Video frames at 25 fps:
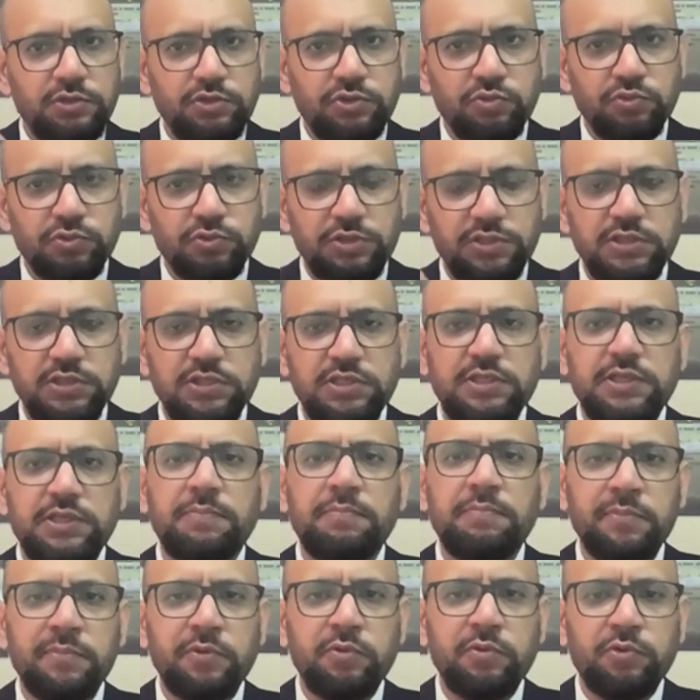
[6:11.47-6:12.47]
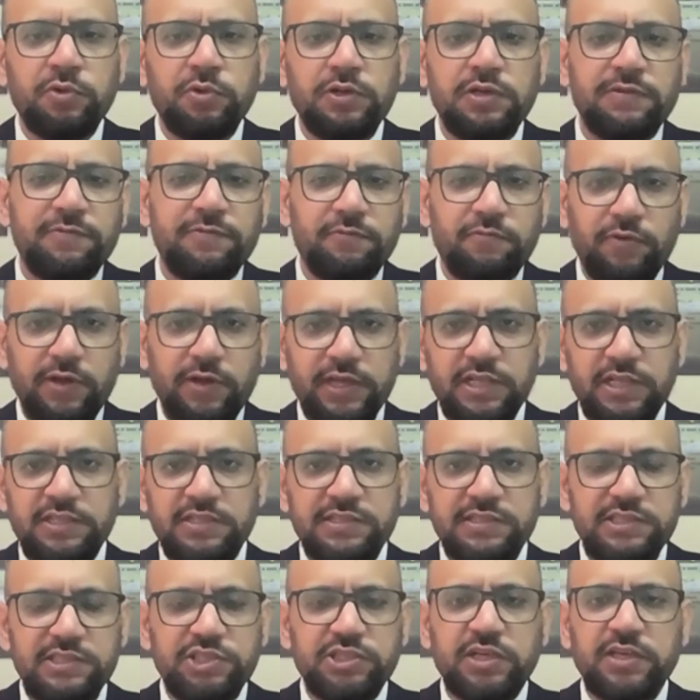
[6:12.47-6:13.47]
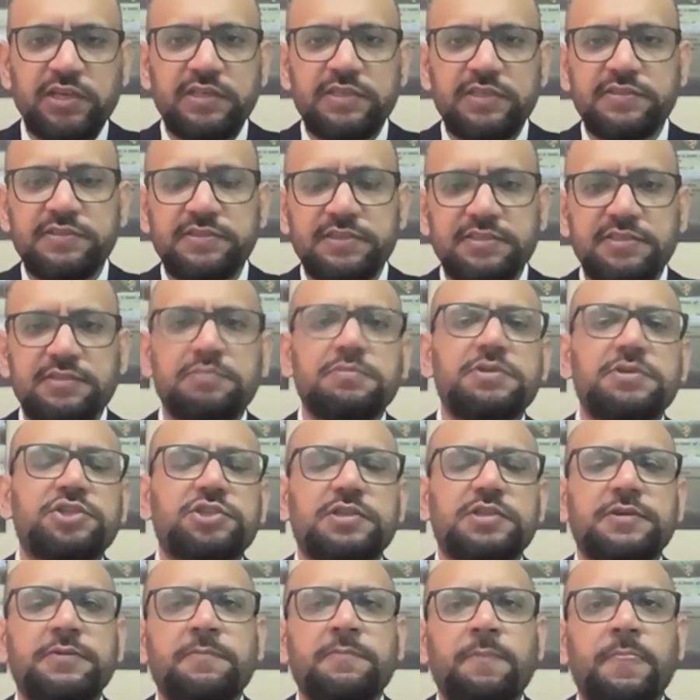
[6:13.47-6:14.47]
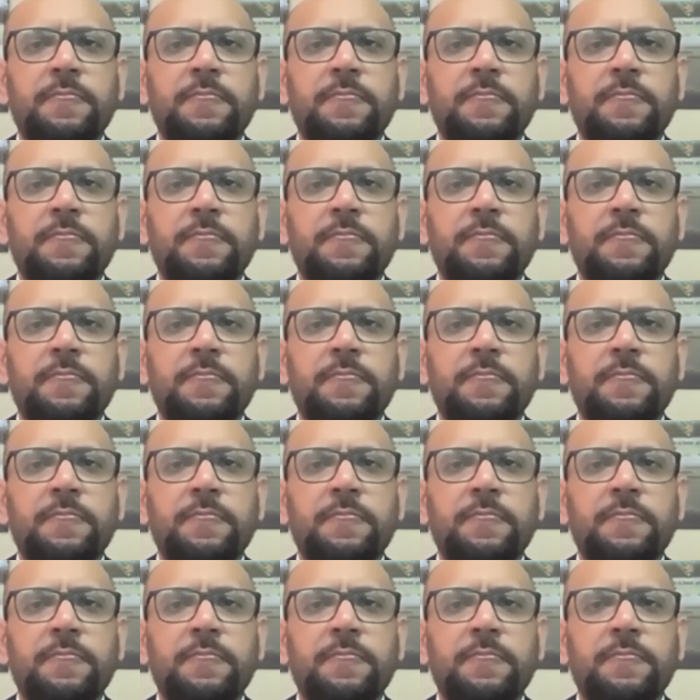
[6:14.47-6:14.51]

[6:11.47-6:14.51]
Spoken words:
to the Moon via this Chang'e 6 mission.